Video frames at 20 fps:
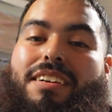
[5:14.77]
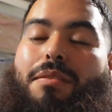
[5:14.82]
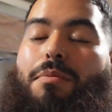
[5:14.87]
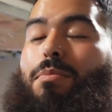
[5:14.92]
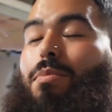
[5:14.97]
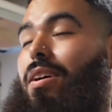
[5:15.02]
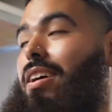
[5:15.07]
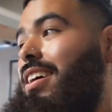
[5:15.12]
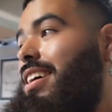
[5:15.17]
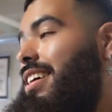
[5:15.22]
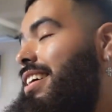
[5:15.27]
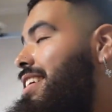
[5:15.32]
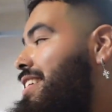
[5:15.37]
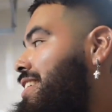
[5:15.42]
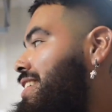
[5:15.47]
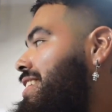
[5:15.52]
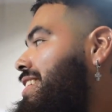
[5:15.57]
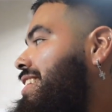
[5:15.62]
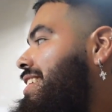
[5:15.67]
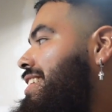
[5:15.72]
But
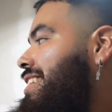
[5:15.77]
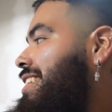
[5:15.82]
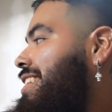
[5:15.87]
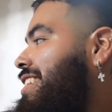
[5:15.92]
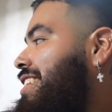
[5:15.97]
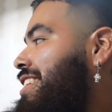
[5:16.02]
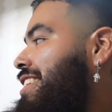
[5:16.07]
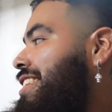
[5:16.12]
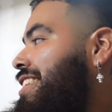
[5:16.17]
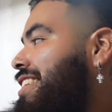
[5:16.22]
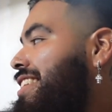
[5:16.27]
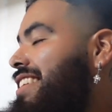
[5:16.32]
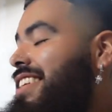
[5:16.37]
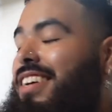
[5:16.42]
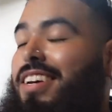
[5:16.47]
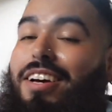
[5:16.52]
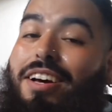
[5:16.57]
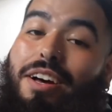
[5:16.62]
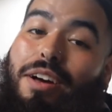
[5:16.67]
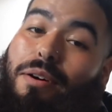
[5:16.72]

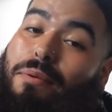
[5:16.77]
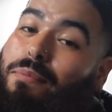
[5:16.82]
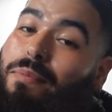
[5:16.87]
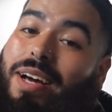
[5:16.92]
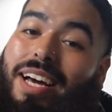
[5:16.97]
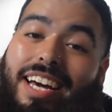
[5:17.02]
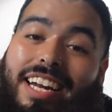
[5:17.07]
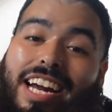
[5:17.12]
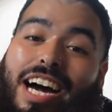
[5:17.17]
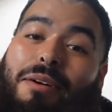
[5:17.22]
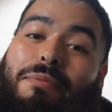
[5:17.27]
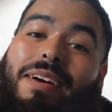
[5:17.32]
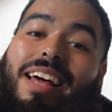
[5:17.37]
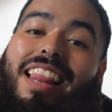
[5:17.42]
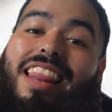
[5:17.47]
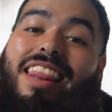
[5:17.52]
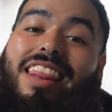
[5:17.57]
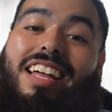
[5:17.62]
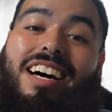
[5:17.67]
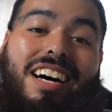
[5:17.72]
man, I'm
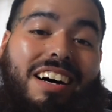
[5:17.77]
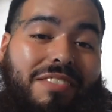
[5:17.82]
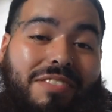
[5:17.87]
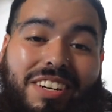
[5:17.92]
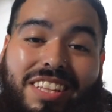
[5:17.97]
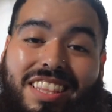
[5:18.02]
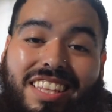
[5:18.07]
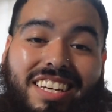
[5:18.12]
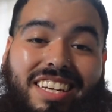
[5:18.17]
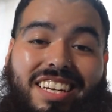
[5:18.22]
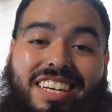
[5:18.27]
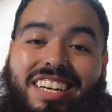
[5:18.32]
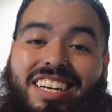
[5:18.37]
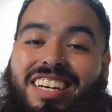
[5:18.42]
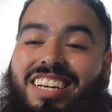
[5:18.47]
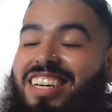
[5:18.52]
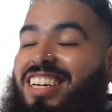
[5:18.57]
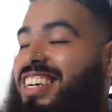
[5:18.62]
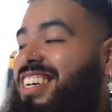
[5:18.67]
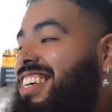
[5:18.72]
in love with it.
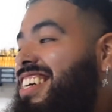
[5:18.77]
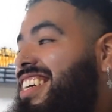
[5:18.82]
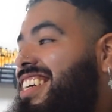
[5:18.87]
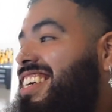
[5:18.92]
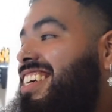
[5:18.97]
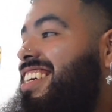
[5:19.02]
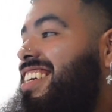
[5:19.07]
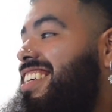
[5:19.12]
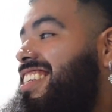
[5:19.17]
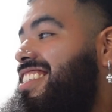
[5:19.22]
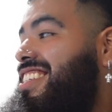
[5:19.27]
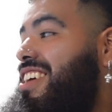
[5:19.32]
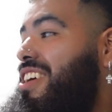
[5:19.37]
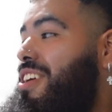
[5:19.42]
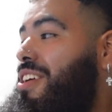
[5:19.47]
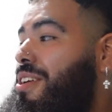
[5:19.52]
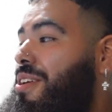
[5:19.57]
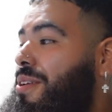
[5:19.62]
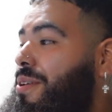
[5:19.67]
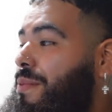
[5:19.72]

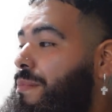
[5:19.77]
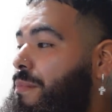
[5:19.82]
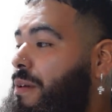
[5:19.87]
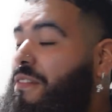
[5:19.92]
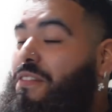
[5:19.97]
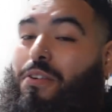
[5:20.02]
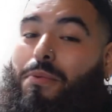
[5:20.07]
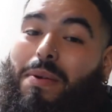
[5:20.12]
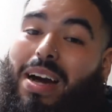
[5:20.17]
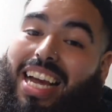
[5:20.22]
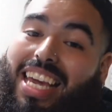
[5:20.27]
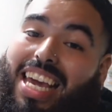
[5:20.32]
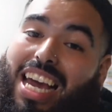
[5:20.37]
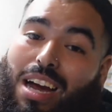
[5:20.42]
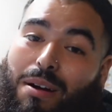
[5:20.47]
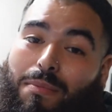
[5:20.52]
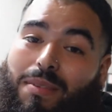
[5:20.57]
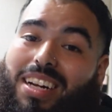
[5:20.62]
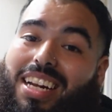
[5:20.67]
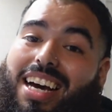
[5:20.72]
So before my
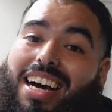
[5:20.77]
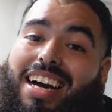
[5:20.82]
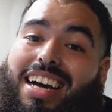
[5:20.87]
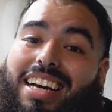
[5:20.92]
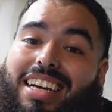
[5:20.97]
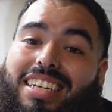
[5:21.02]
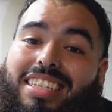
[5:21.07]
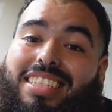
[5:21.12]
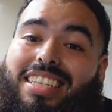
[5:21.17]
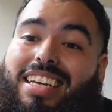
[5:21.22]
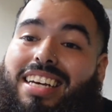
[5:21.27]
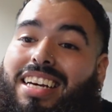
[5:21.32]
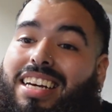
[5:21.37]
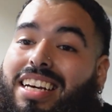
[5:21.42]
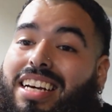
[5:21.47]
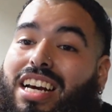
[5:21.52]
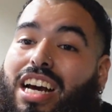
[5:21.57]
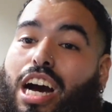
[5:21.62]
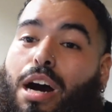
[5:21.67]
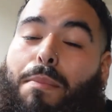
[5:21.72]
camera dies,
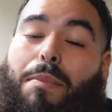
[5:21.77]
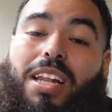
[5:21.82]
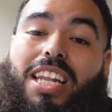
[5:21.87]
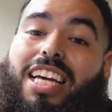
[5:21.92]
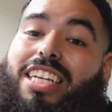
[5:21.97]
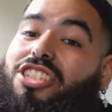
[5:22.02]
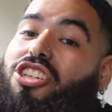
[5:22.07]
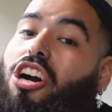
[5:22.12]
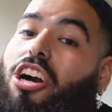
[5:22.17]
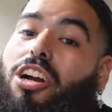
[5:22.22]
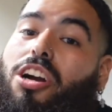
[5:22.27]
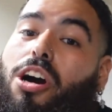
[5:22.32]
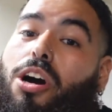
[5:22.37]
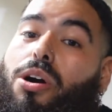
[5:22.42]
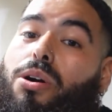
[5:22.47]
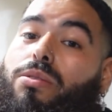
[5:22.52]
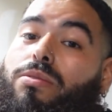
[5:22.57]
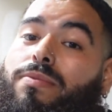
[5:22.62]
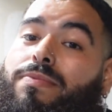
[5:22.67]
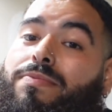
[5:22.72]
I'm gonna let y'all
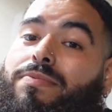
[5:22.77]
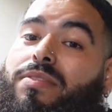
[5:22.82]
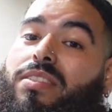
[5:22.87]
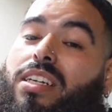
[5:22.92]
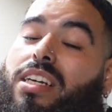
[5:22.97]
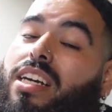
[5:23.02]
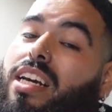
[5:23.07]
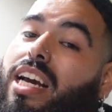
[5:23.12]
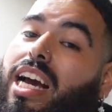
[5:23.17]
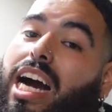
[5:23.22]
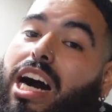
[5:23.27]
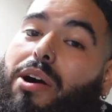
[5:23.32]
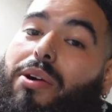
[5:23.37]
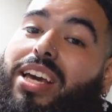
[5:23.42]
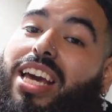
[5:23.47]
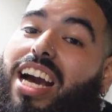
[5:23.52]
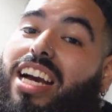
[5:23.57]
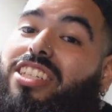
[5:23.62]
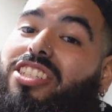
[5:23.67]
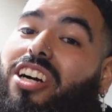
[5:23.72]
go. I'll
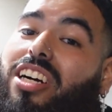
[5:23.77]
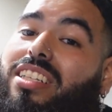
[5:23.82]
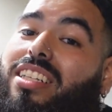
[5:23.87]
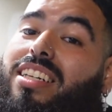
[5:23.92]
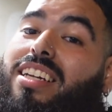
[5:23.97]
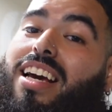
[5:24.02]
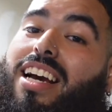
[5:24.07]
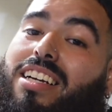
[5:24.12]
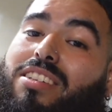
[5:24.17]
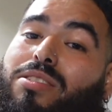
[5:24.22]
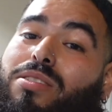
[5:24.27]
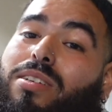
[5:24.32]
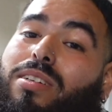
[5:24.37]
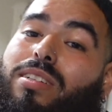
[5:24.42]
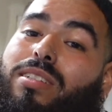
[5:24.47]
catch you on the next one.